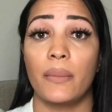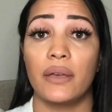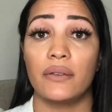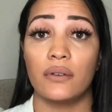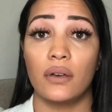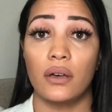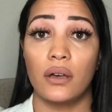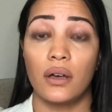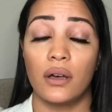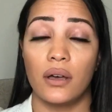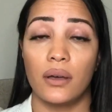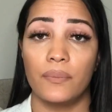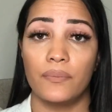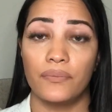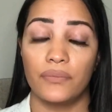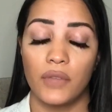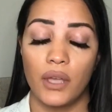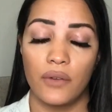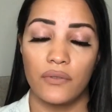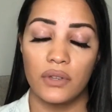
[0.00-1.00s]
my
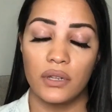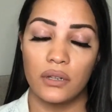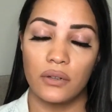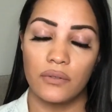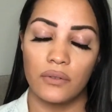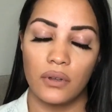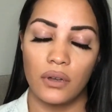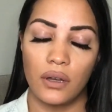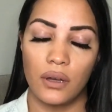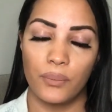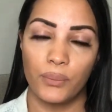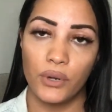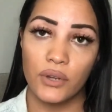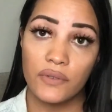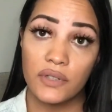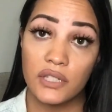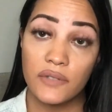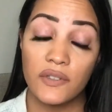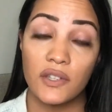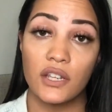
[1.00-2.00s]

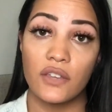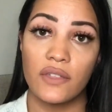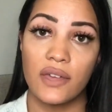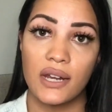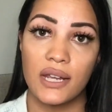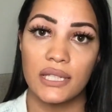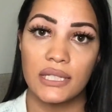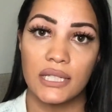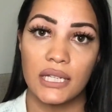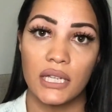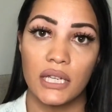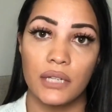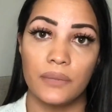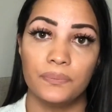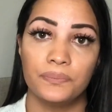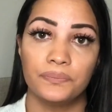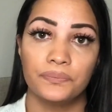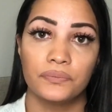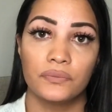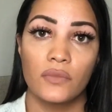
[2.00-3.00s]
previous video that I did,
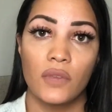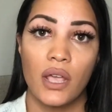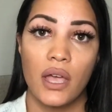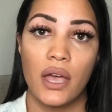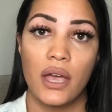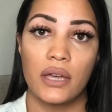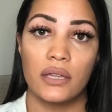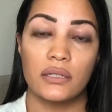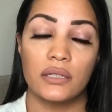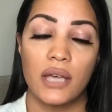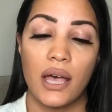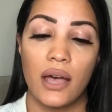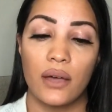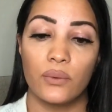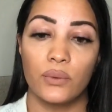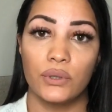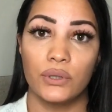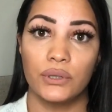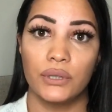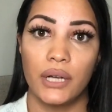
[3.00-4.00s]
and I
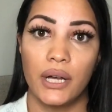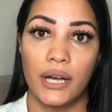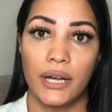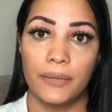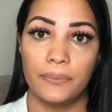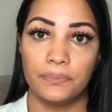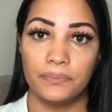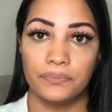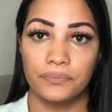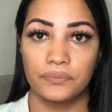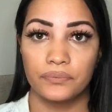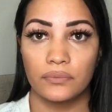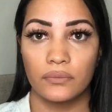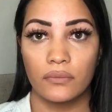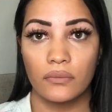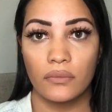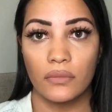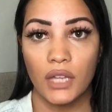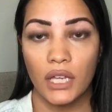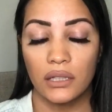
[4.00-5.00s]
will
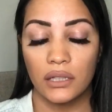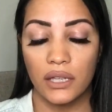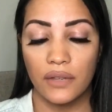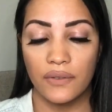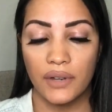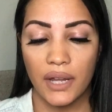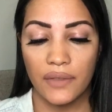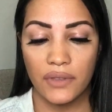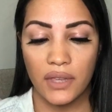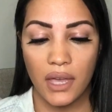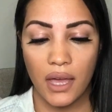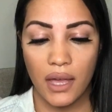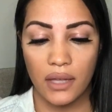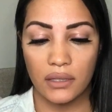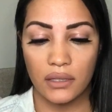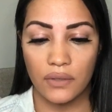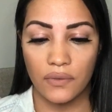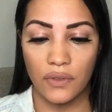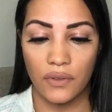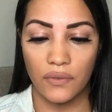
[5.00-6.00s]
leave it at the
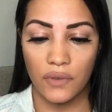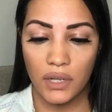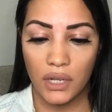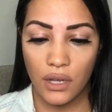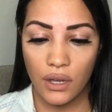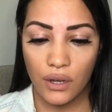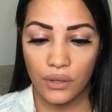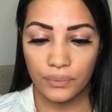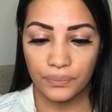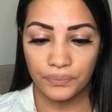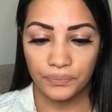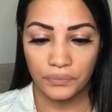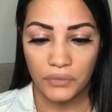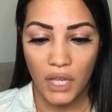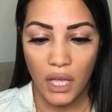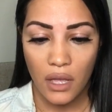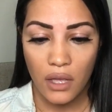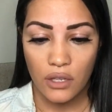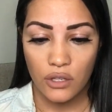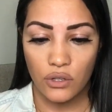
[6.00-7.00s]
end of the video.
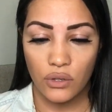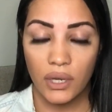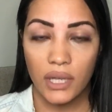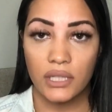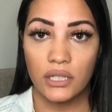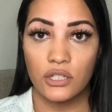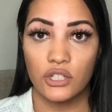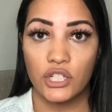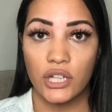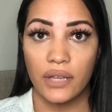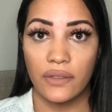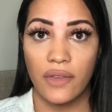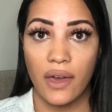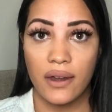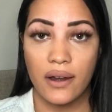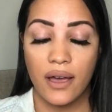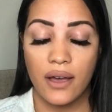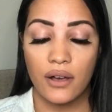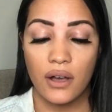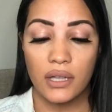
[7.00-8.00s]
You guys could check that
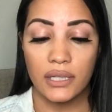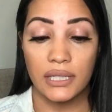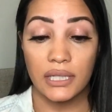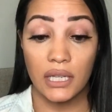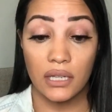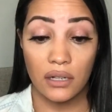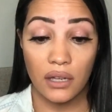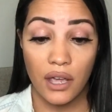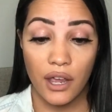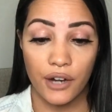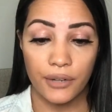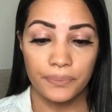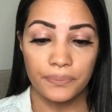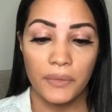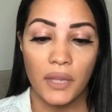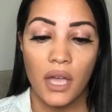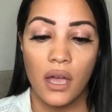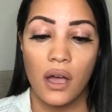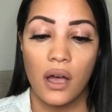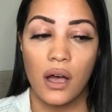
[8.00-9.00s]
out on skincare.
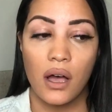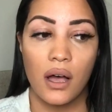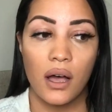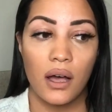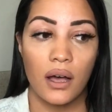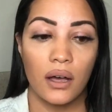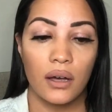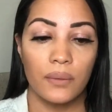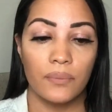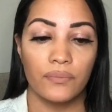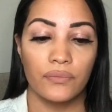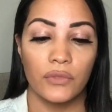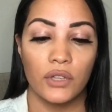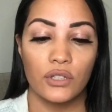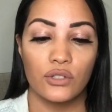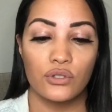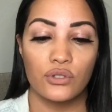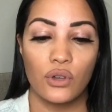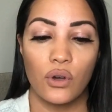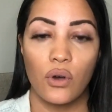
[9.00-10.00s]

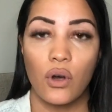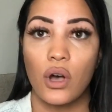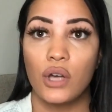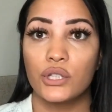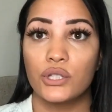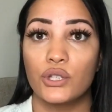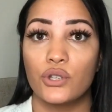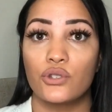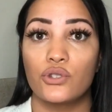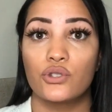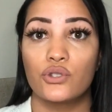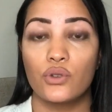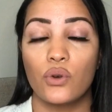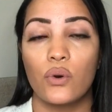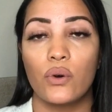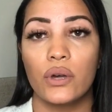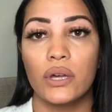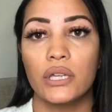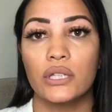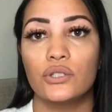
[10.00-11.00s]
So also
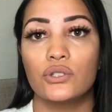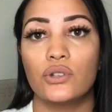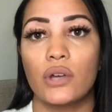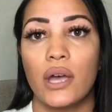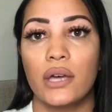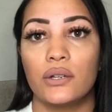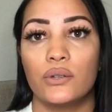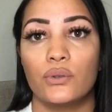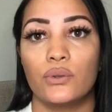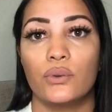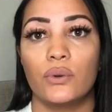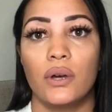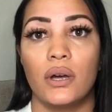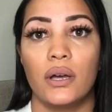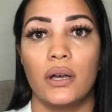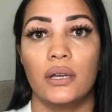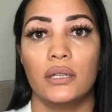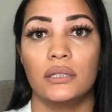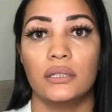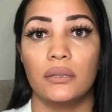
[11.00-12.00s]
soy, try to
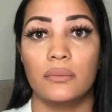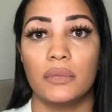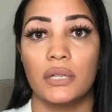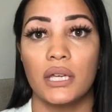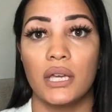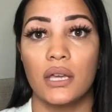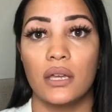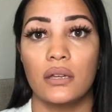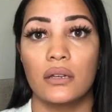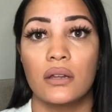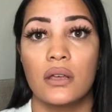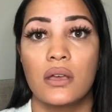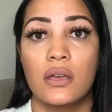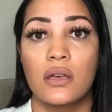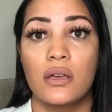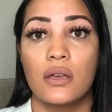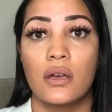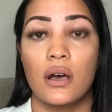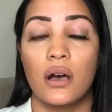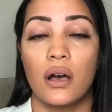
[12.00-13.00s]
eliminate
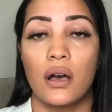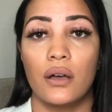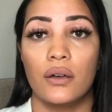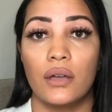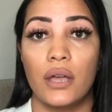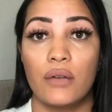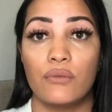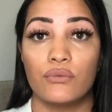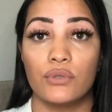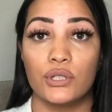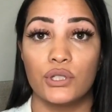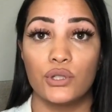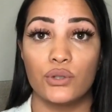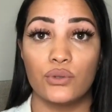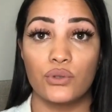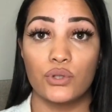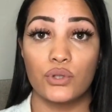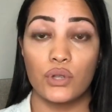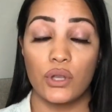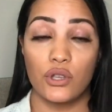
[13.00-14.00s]
and
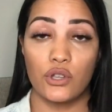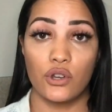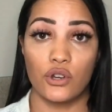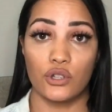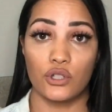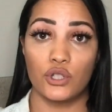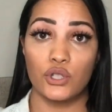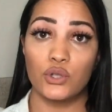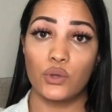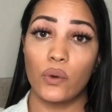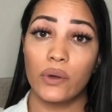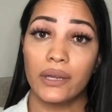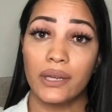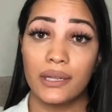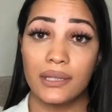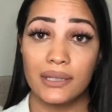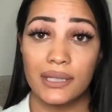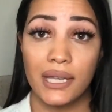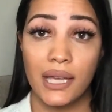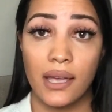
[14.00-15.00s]
reduce your soy
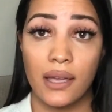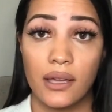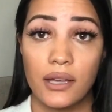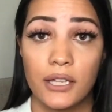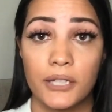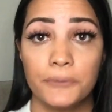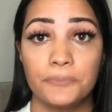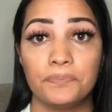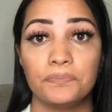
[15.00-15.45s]
intake.